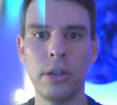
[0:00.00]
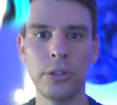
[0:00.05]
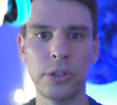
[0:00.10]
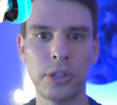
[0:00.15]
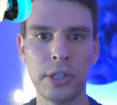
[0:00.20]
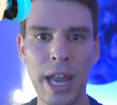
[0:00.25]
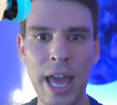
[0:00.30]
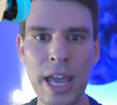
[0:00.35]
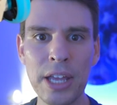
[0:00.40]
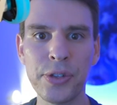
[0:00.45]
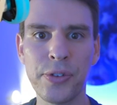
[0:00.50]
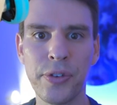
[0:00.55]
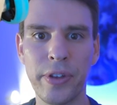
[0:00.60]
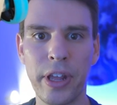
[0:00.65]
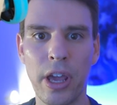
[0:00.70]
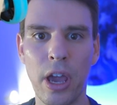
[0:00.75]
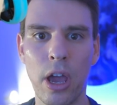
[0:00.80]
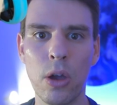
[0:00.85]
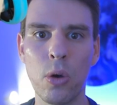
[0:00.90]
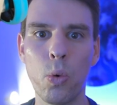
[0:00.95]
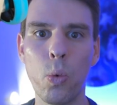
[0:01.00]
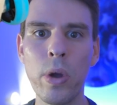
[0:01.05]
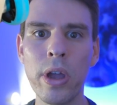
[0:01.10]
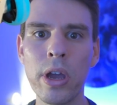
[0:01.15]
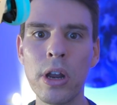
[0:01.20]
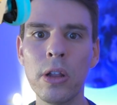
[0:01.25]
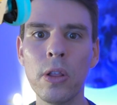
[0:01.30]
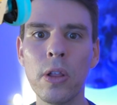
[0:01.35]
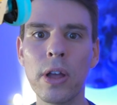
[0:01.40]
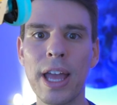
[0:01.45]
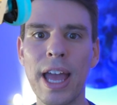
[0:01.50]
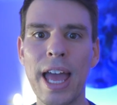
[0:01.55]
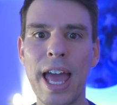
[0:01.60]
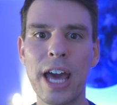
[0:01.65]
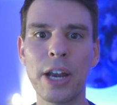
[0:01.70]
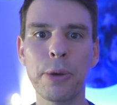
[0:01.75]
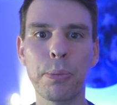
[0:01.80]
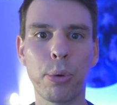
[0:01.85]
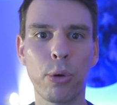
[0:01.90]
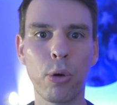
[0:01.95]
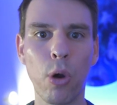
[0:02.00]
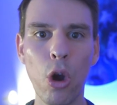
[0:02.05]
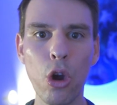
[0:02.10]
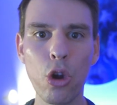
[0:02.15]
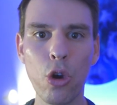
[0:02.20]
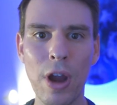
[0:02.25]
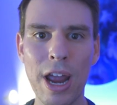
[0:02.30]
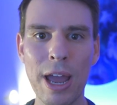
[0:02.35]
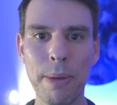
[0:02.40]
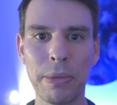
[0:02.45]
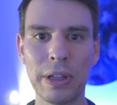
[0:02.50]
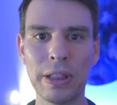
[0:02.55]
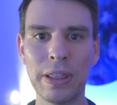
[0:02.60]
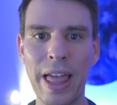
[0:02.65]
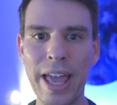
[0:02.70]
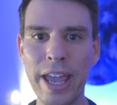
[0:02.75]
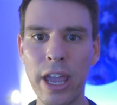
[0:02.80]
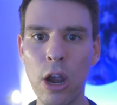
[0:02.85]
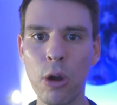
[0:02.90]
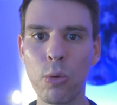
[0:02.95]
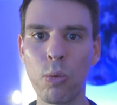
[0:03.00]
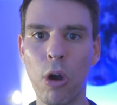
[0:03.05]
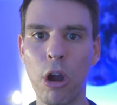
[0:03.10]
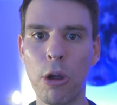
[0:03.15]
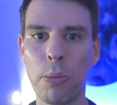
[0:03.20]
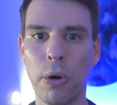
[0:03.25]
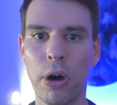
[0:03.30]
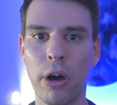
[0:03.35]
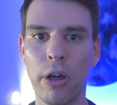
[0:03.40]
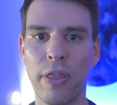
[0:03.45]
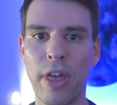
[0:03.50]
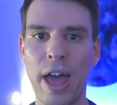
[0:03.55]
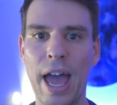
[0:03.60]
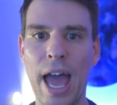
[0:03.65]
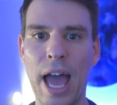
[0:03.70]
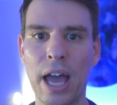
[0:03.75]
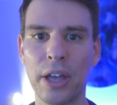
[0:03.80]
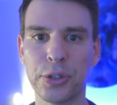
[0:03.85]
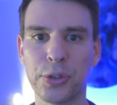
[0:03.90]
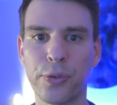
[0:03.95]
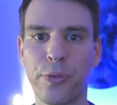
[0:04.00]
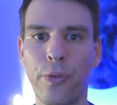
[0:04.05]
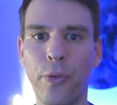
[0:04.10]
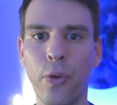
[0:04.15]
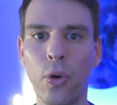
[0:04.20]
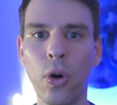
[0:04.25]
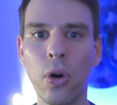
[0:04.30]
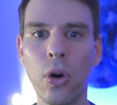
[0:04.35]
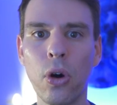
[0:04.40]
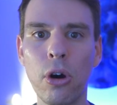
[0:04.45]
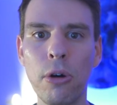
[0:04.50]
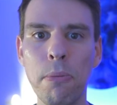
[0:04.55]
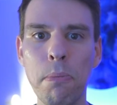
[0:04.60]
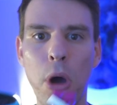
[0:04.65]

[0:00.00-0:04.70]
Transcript: In today's video, we're going to look at how to program a Lego robot that has four